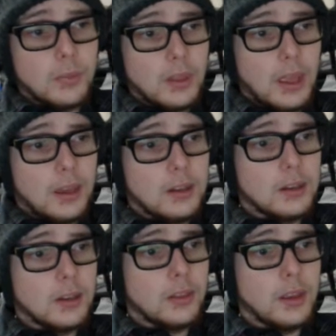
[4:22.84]

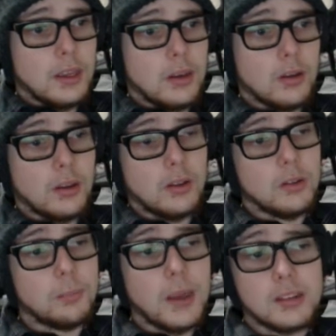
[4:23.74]
and it
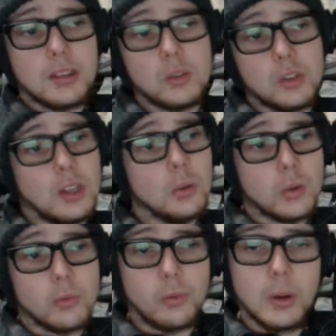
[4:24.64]

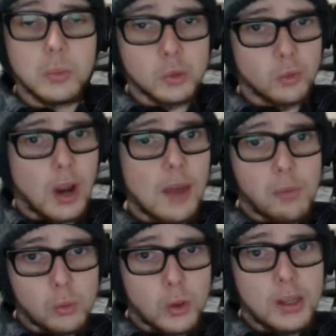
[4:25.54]
was a
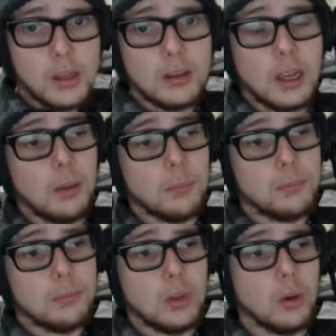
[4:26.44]
rivalry.
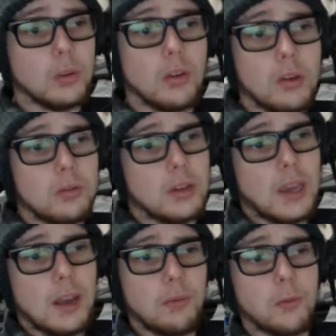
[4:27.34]
It was a
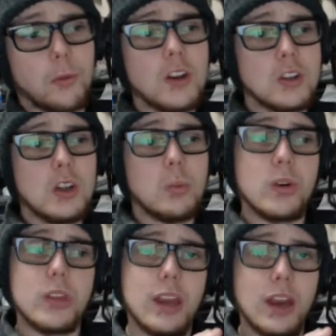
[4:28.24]
kind of friendship
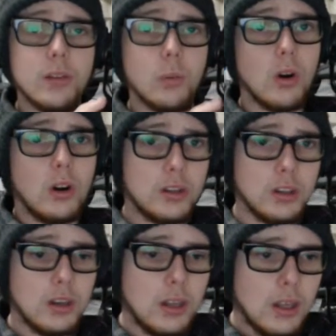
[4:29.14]
where they kind of worked
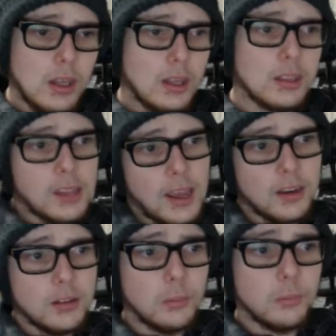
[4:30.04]
in
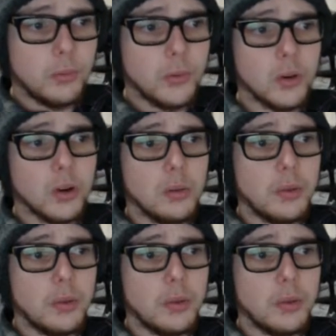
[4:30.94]
tandem for